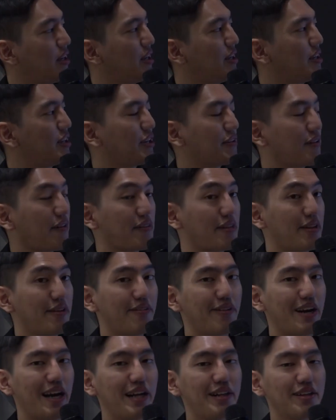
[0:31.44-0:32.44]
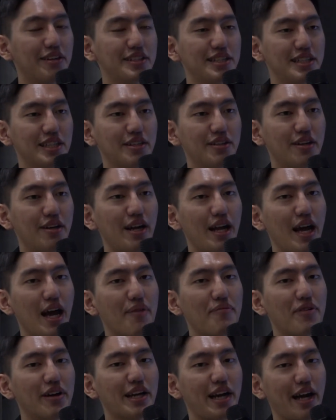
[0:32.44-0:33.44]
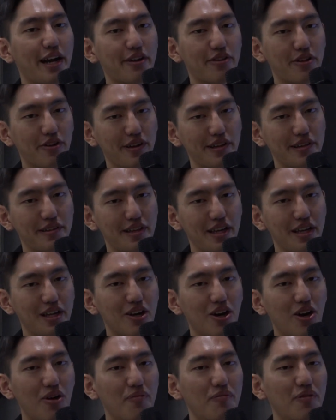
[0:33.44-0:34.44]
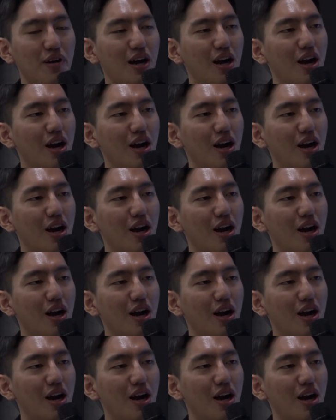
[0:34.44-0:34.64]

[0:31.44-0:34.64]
intercepted radar signal have a characteristic of